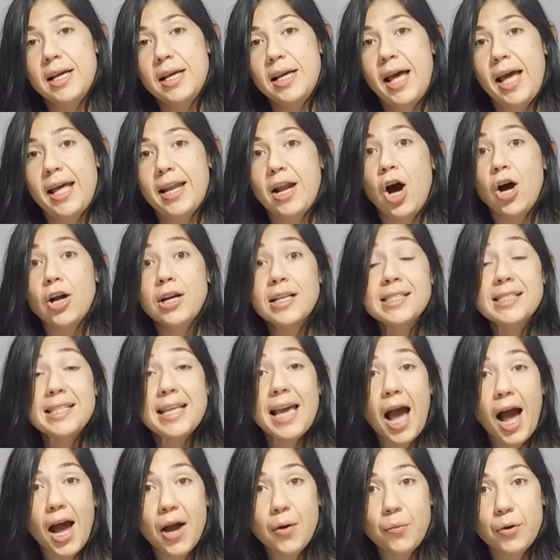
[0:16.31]
And honestly,
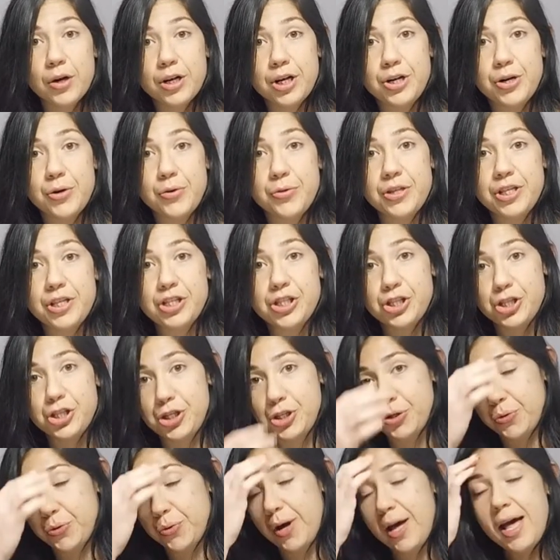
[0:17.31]
I wanna know this
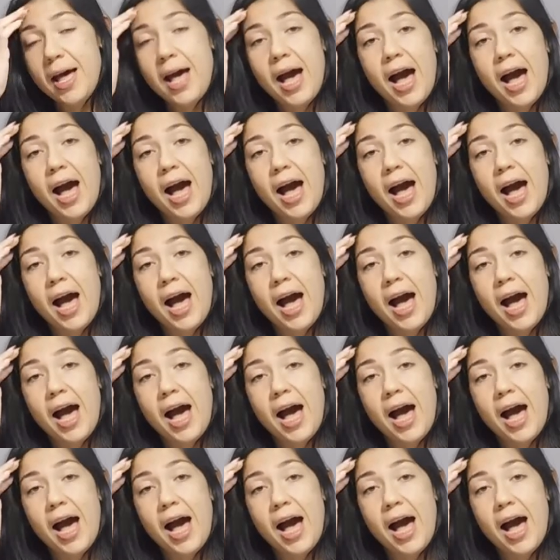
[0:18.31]
too.